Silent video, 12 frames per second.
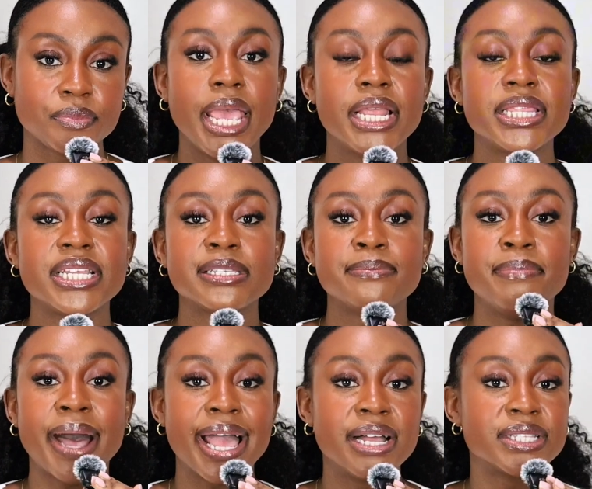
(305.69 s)
And this
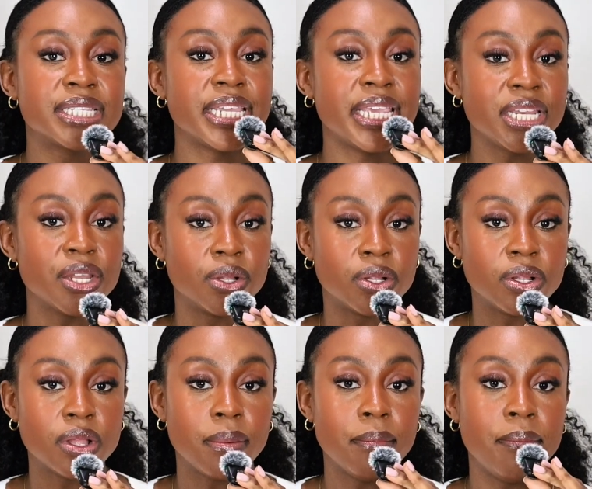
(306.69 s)

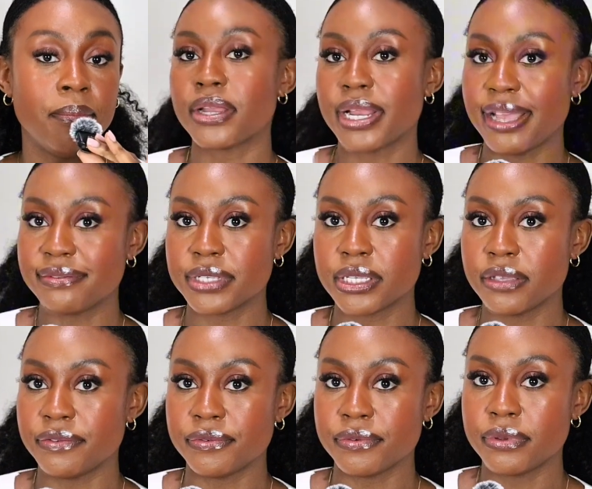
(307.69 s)
biotinol, you're gonna have to
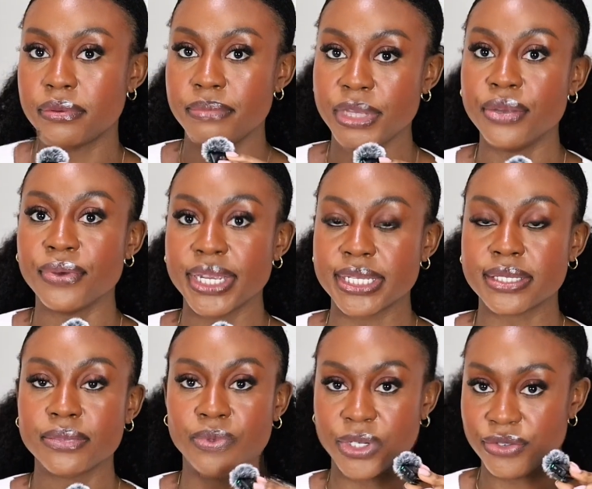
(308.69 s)
give me
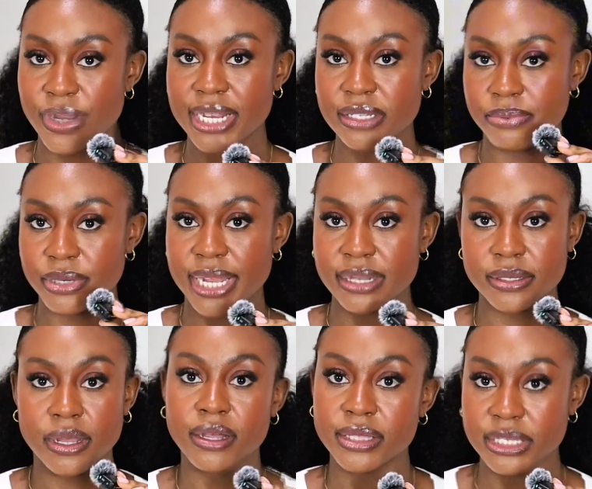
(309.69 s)
grace when trying to pronounce
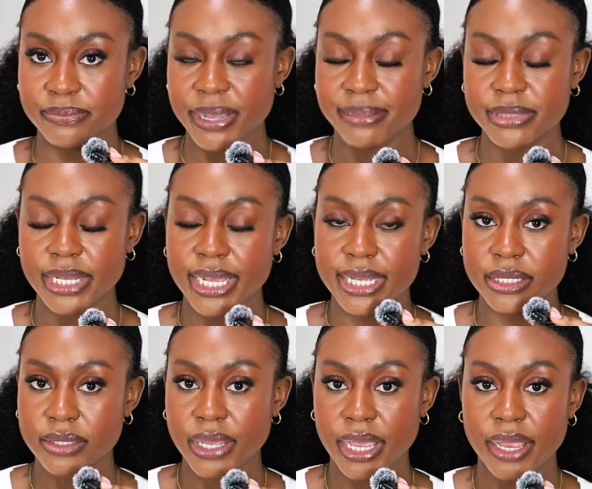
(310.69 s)
all these
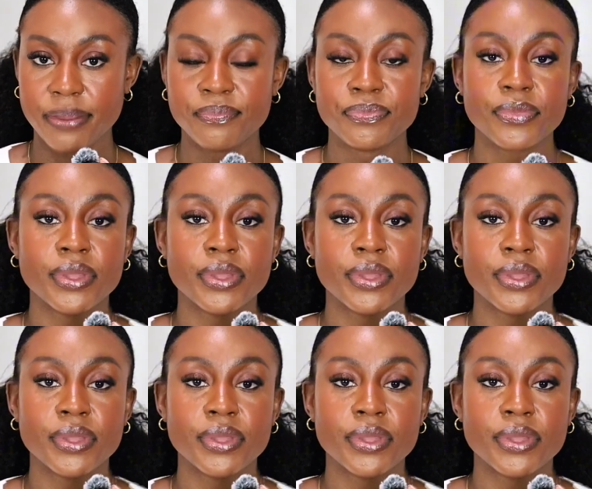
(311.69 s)
peptides, okay?